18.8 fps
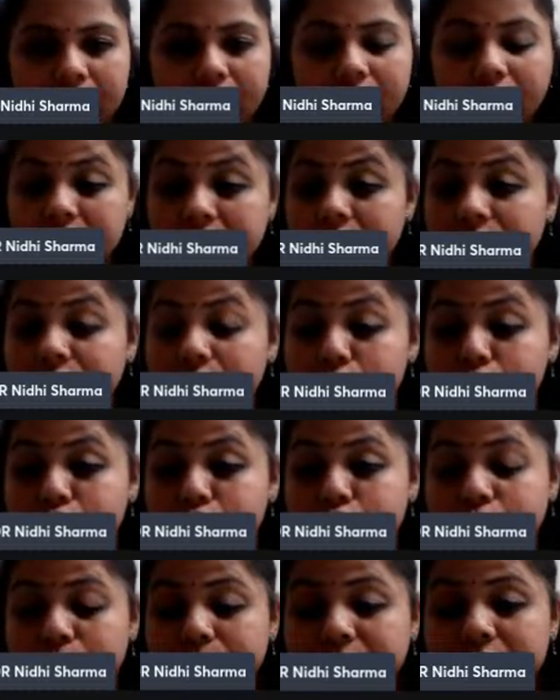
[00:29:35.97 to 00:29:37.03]
Earlier we used
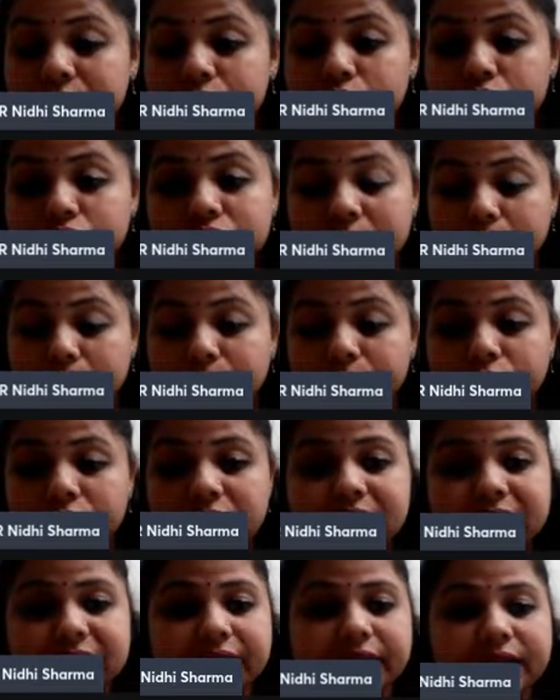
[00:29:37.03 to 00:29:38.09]
to be use
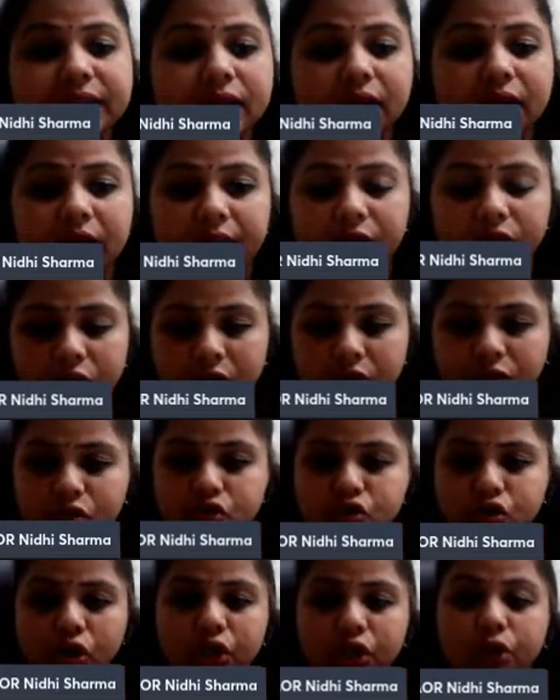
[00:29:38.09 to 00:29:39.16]
computers, and it was
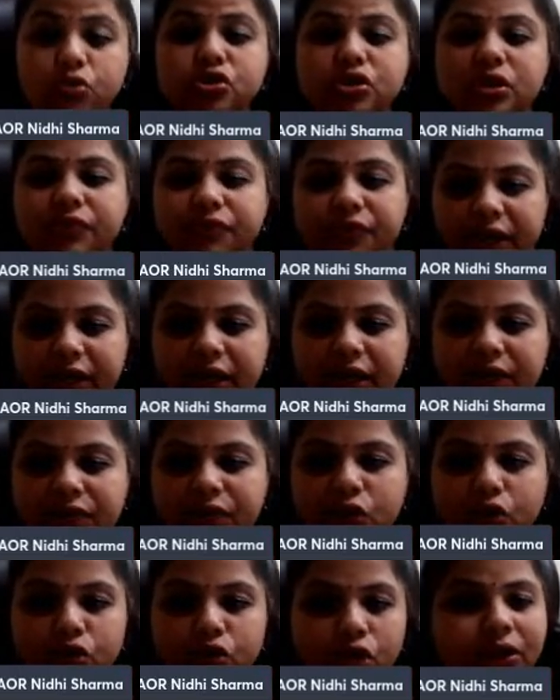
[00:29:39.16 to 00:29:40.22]
not user friendly. We
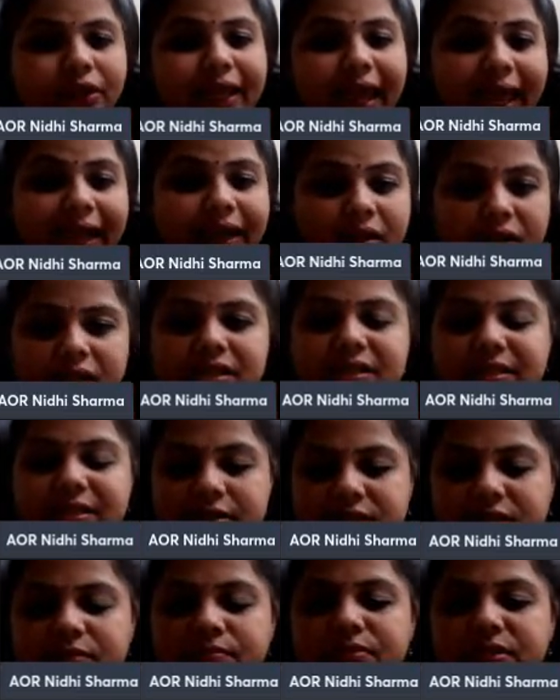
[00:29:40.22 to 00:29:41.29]
could not carry these
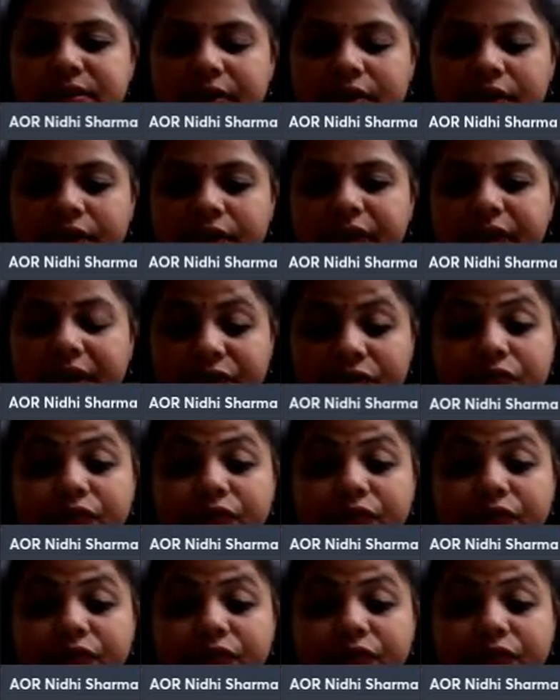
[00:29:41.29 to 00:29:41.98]
systems wherever